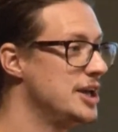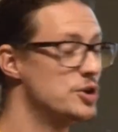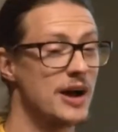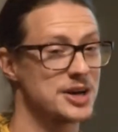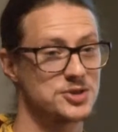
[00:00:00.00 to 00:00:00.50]

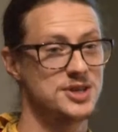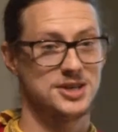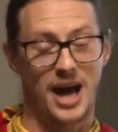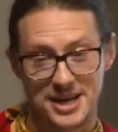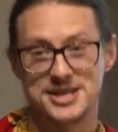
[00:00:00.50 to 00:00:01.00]
you're actually
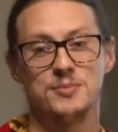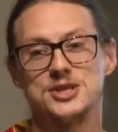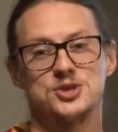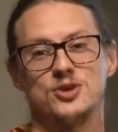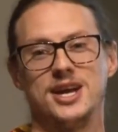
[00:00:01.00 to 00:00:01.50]
not
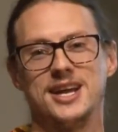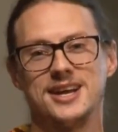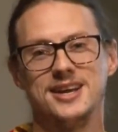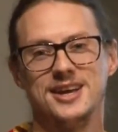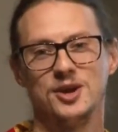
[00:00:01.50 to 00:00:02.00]

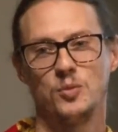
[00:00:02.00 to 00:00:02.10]
demonstrating